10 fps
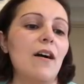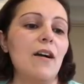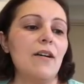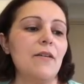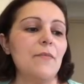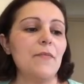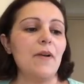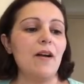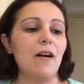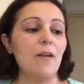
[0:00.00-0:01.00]

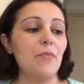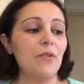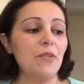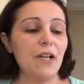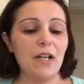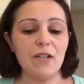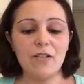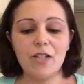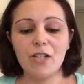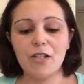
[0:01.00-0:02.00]
I pulled
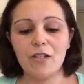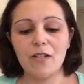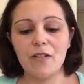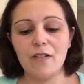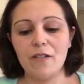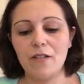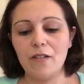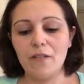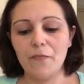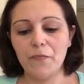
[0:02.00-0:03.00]
out
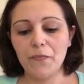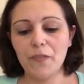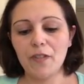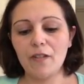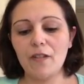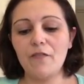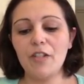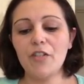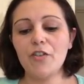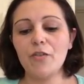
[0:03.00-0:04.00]

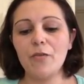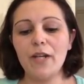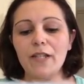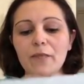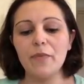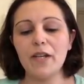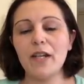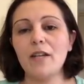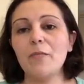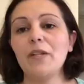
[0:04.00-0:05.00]
Adventure Awaits by
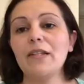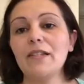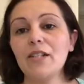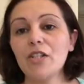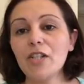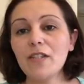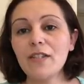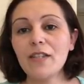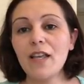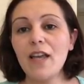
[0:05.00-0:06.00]
Caterpillar
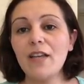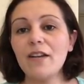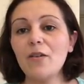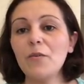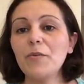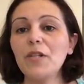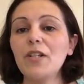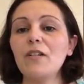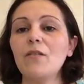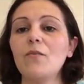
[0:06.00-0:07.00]
Stitches, and I will put
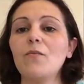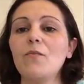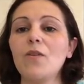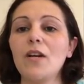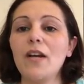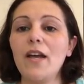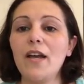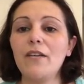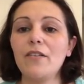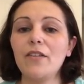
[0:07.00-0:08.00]
in what I
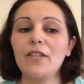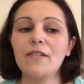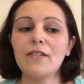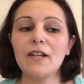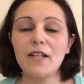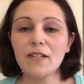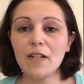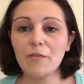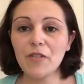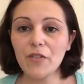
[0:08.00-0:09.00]
had on this last
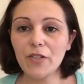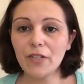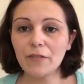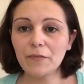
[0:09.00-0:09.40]
time you saw it.